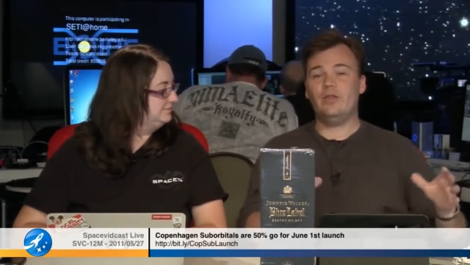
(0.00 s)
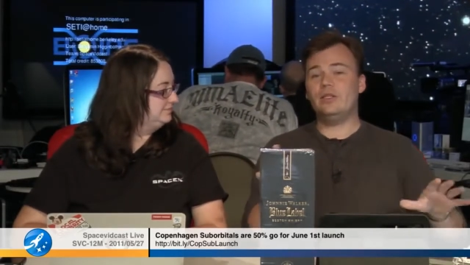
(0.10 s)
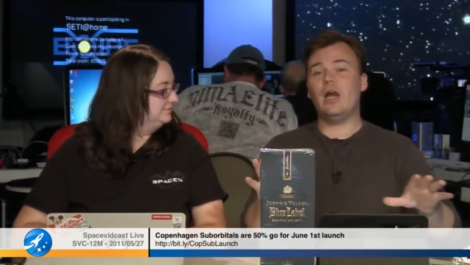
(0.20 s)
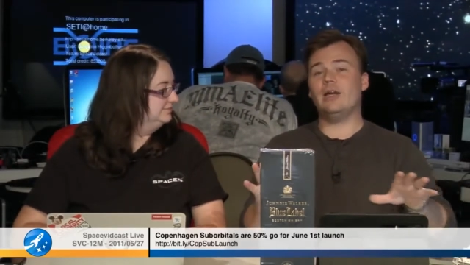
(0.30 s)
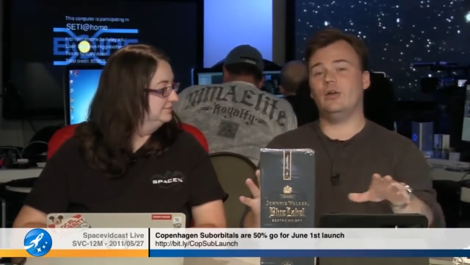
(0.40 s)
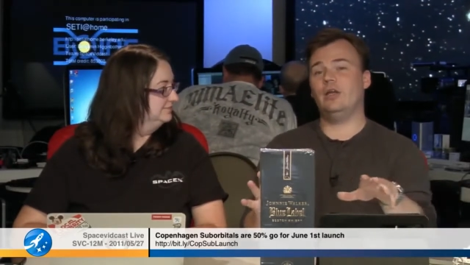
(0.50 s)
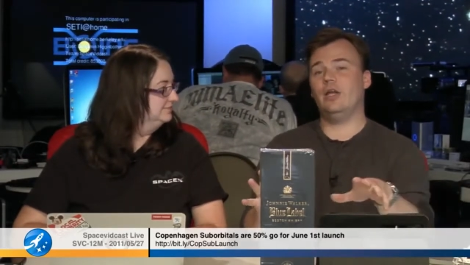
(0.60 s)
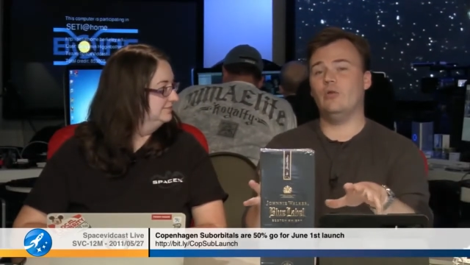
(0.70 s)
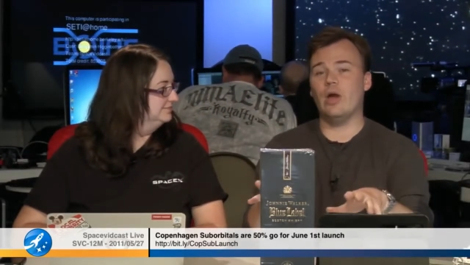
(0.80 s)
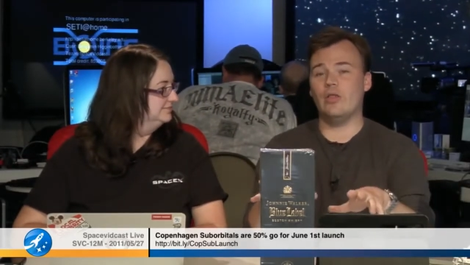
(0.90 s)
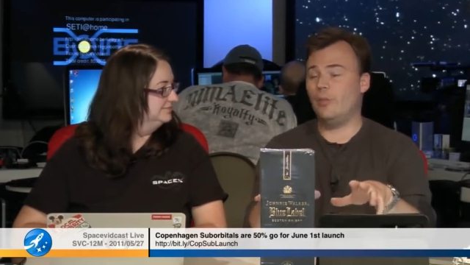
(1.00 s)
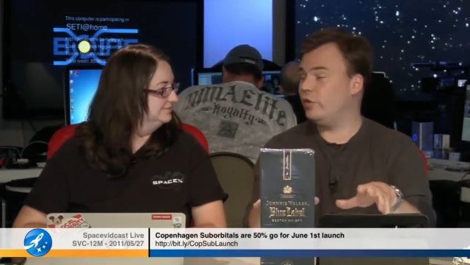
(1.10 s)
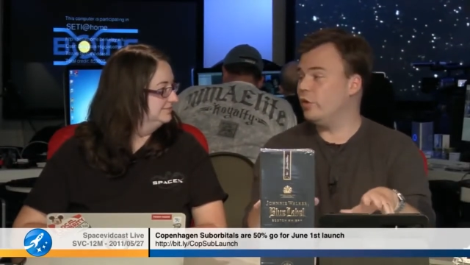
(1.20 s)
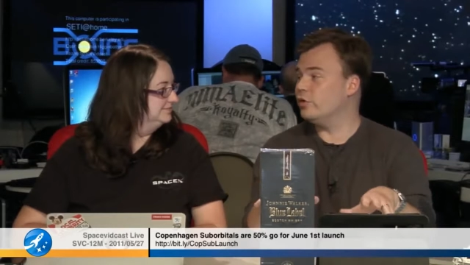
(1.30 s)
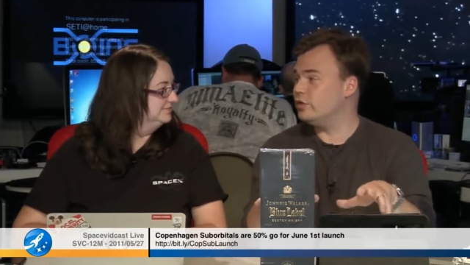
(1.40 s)
Speaker 1: these guys aren't kidding around. They
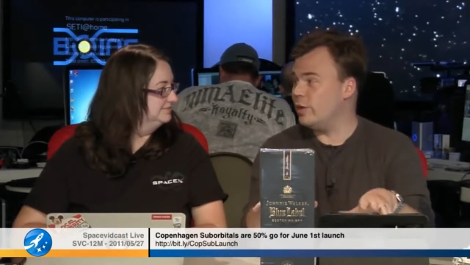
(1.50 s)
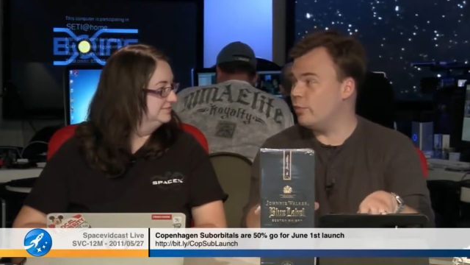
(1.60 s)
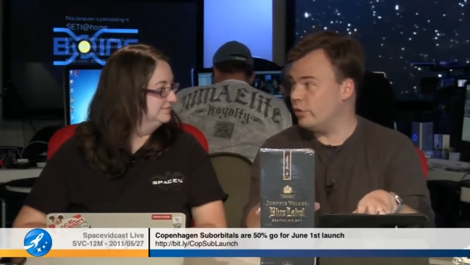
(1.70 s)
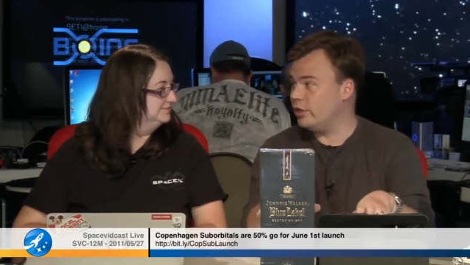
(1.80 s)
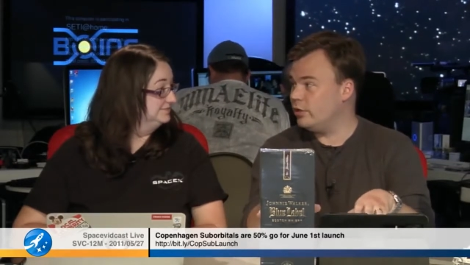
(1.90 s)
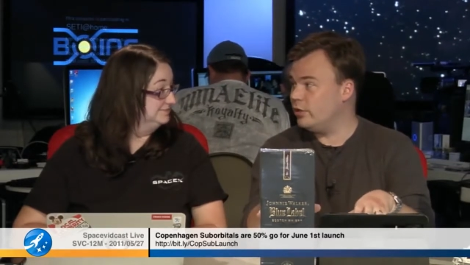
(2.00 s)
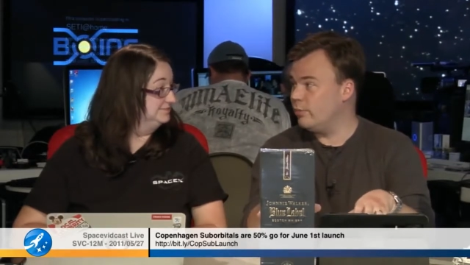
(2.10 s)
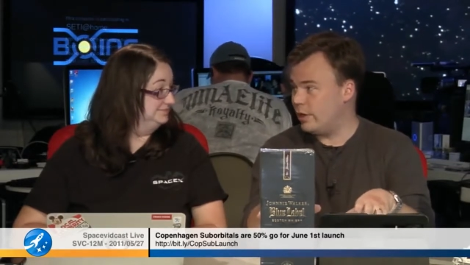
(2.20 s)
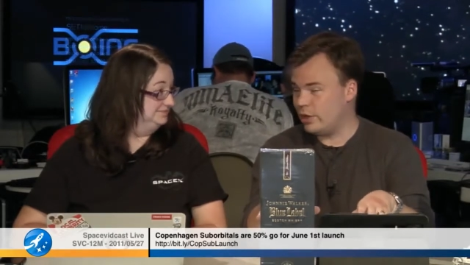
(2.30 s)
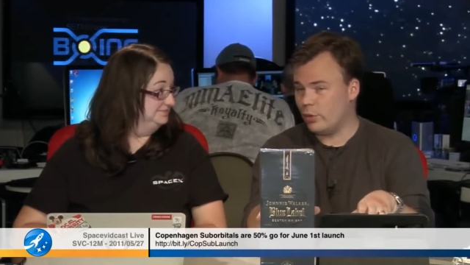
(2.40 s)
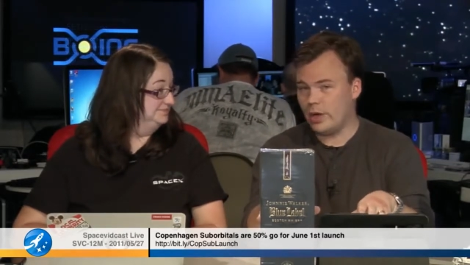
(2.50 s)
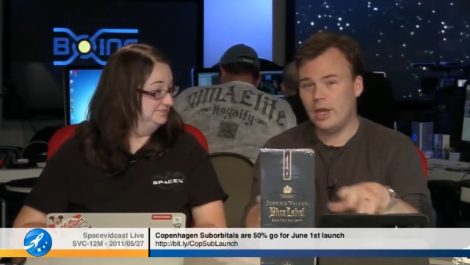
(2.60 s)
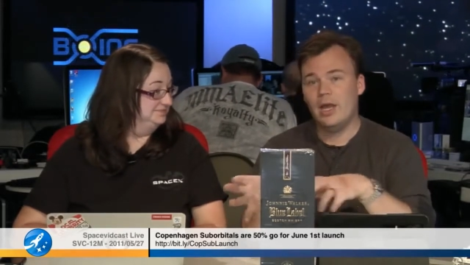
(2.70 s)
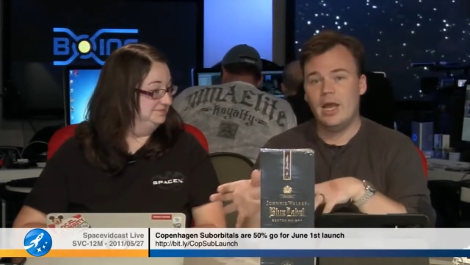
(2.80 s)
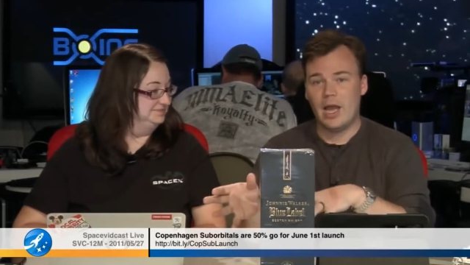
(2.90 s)
built their own submarine, mm -hmm. by the mm-hmm.
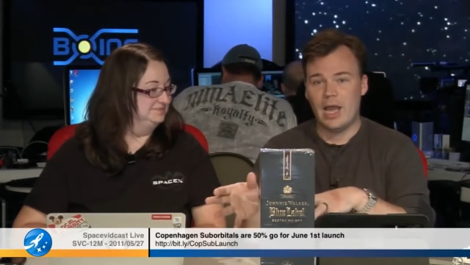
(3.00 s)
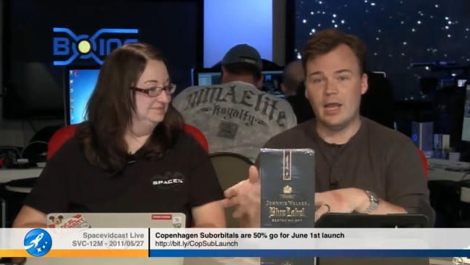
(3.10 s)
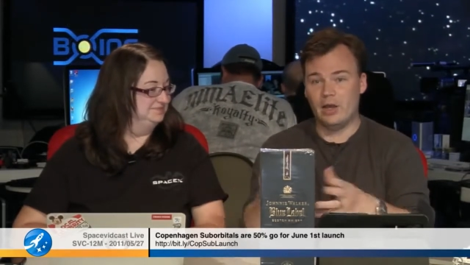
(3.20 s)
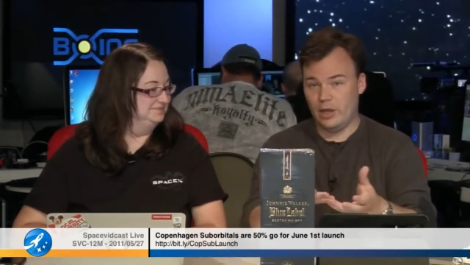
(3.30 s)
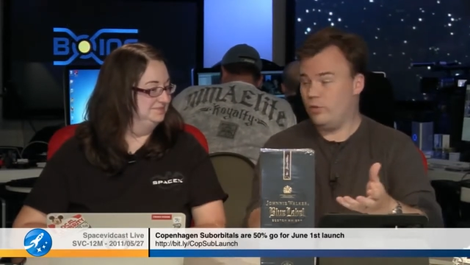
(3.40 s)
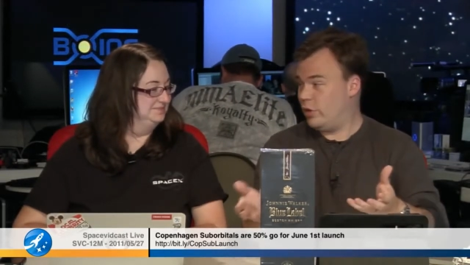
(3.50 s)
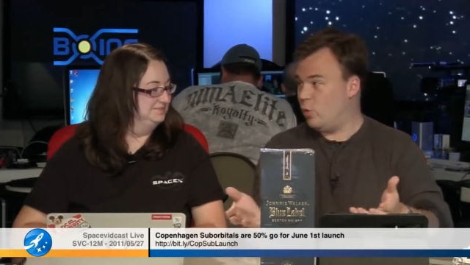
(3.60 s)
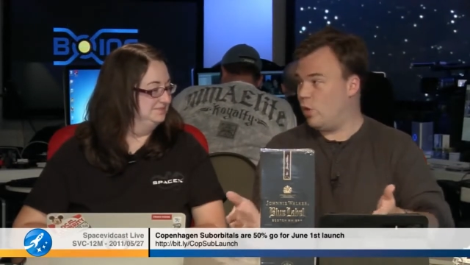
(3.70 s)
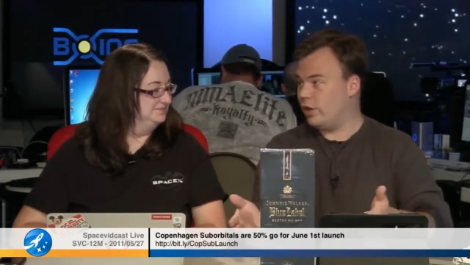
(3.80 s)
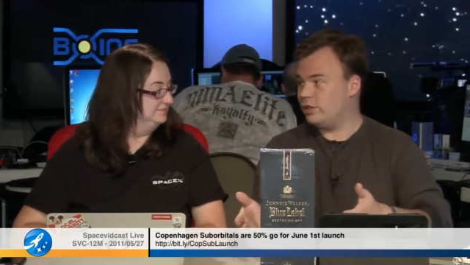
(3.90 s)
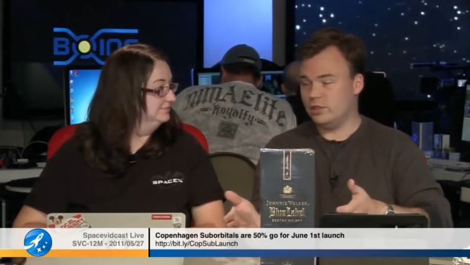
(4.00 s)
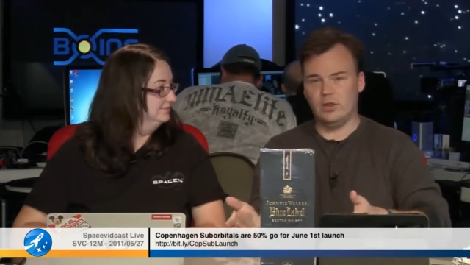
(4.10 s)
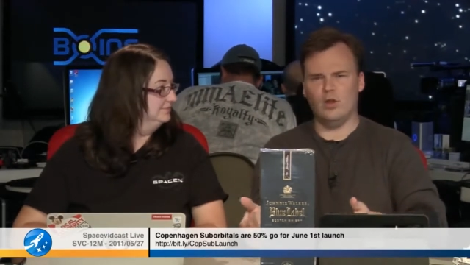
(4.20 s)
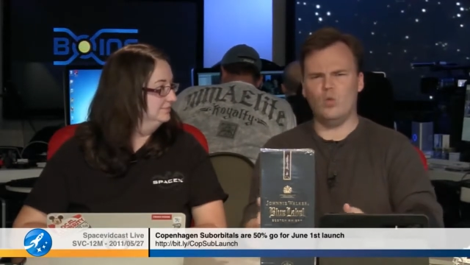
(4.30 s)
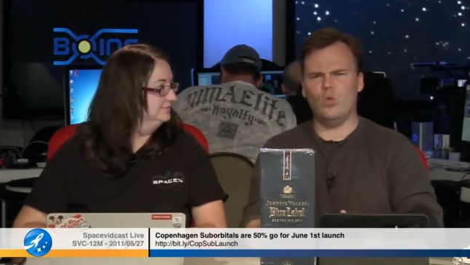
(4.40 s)
way, and it, it, works. It's
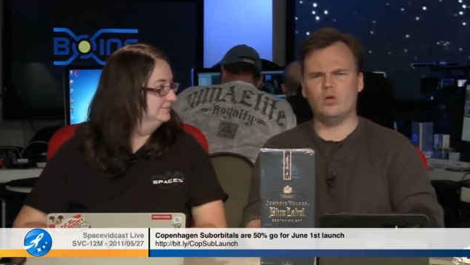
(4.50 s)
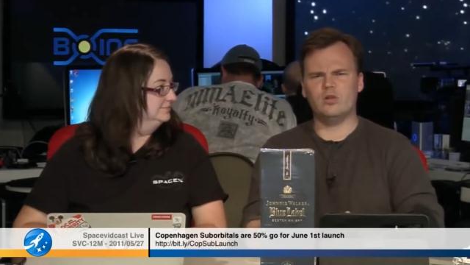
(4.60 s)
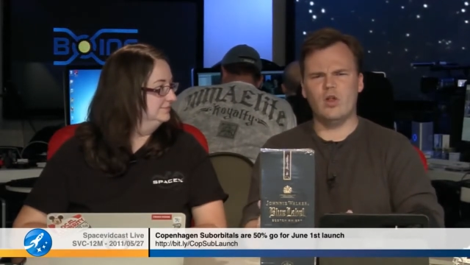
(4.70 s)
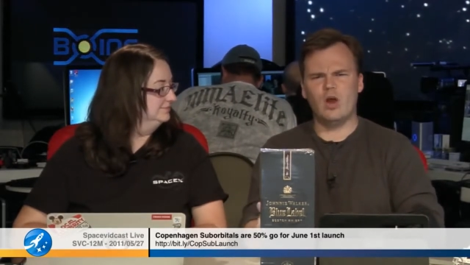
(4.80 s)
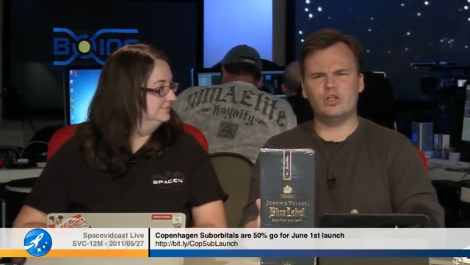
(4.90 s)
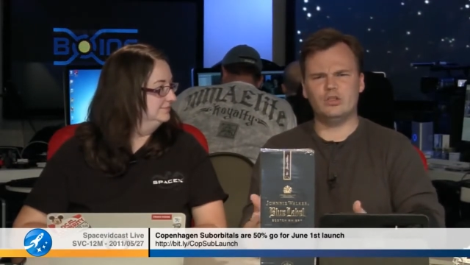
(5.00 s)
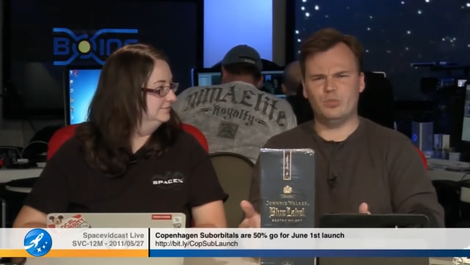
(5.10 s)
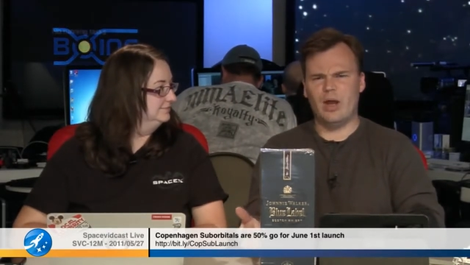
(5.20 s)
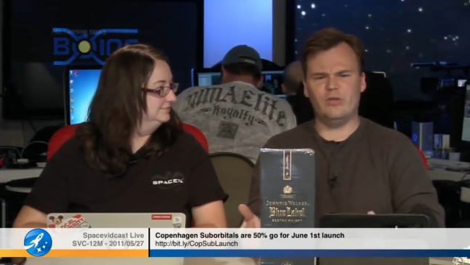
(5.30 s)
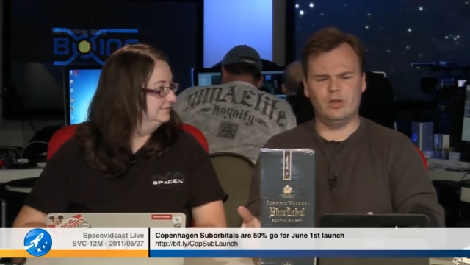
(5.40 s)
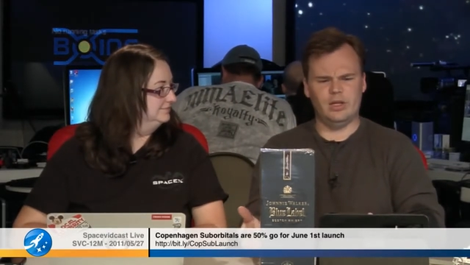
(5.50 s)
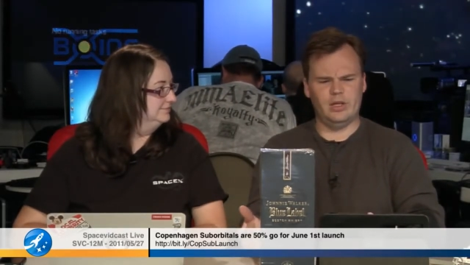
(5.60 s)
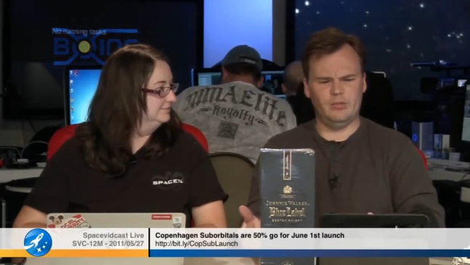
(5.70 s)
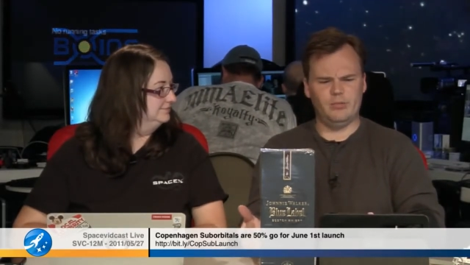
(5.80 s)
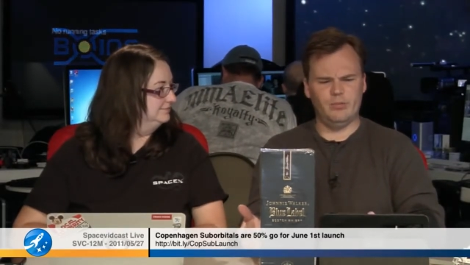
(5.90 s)
the world's largest
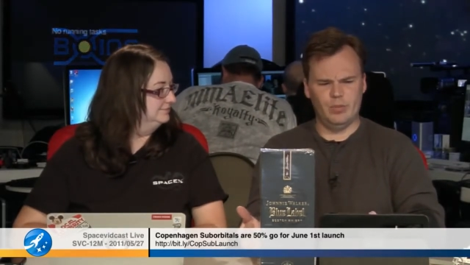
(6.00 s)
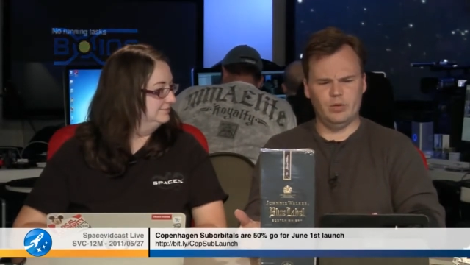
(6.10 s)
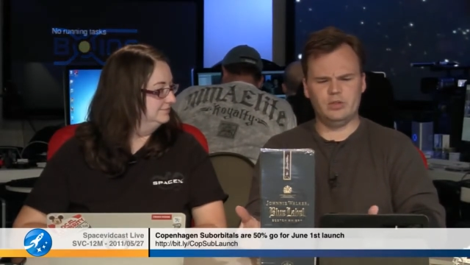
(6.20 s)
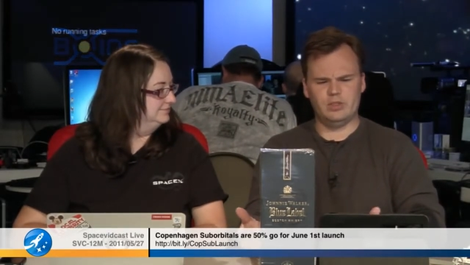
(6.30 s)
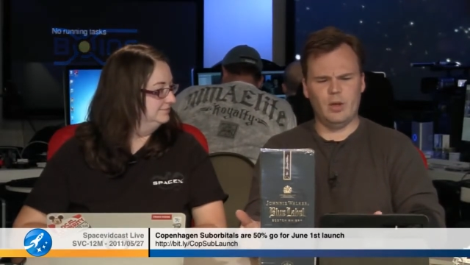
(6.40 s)
privately built